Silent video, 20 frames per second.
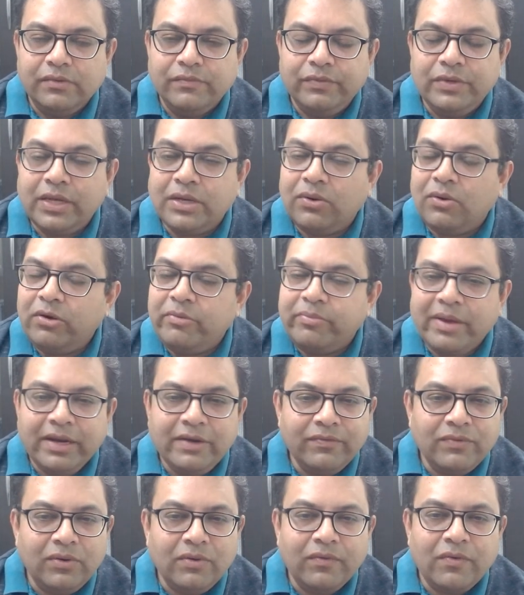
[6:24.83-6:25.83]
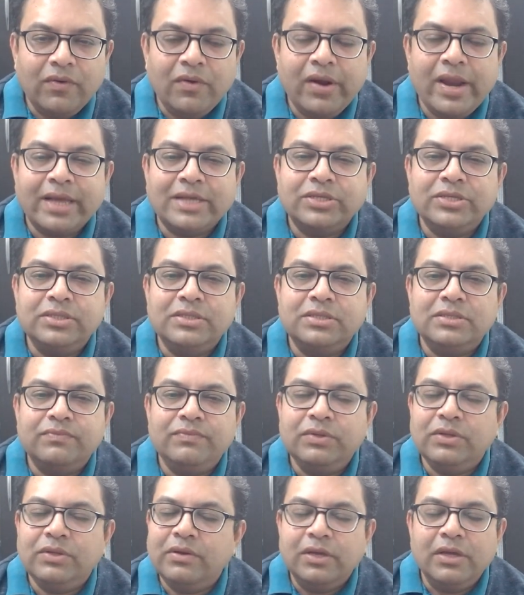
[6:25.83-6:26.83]
we are not mindful of our actions
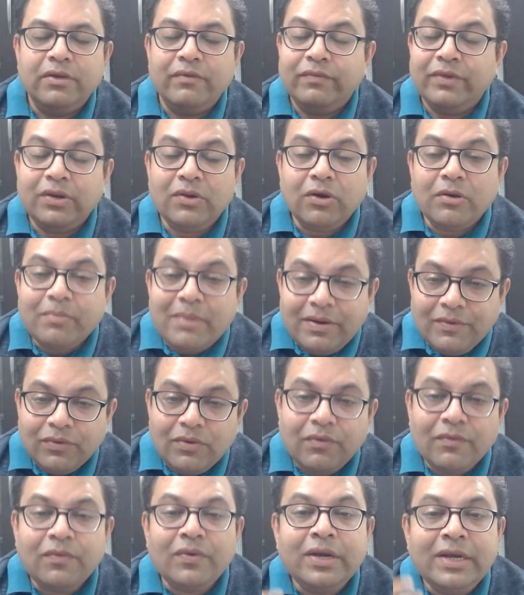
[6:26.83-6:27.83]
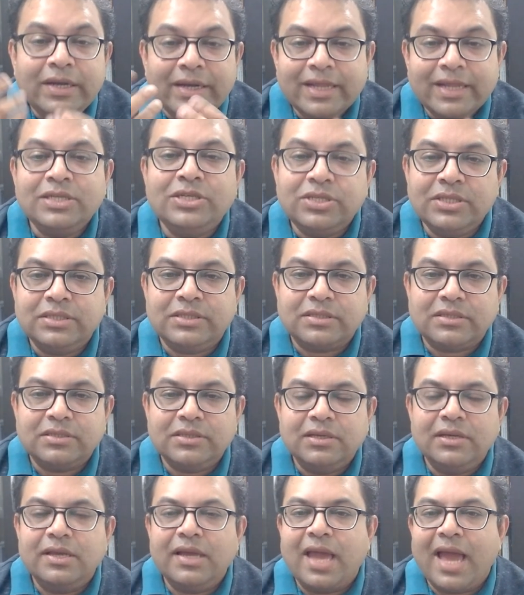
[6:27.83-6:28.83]
we, we are not mindful of our intentions
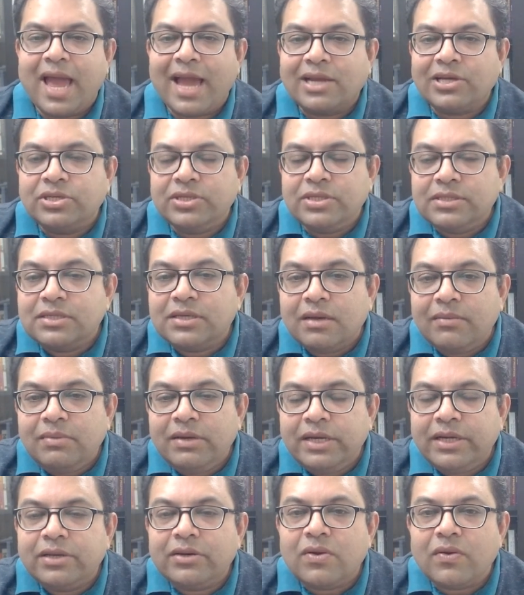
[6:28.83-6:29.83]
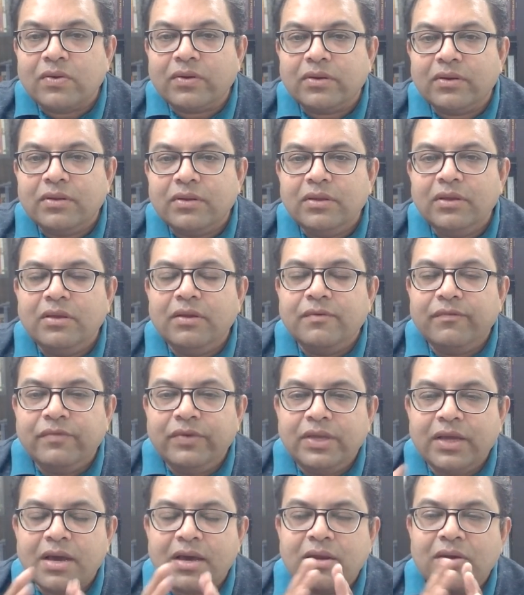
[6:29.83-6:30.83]
actions come later on
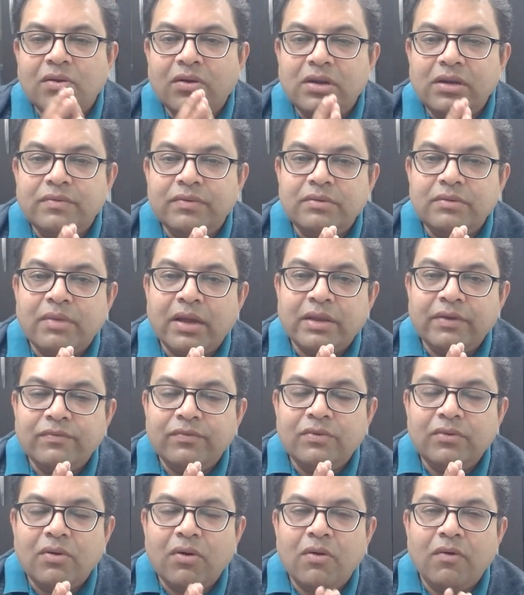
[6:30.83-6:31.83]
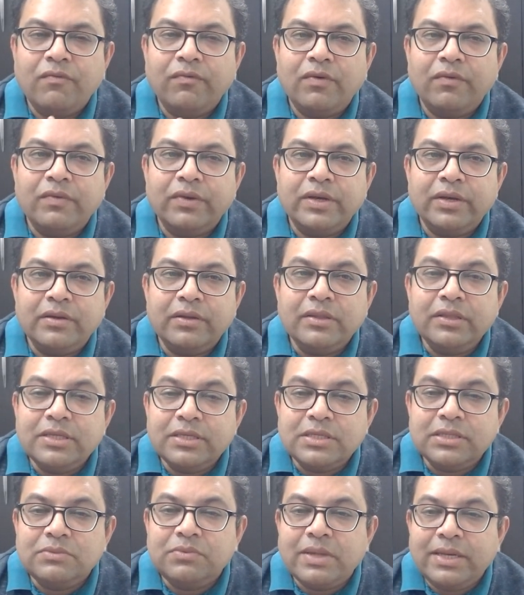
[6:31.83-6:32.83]
we are not even mindful of our and this
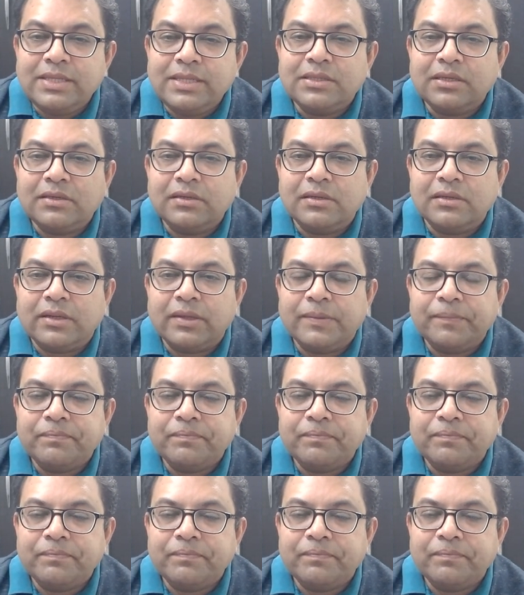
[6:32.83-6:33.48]
is very subtle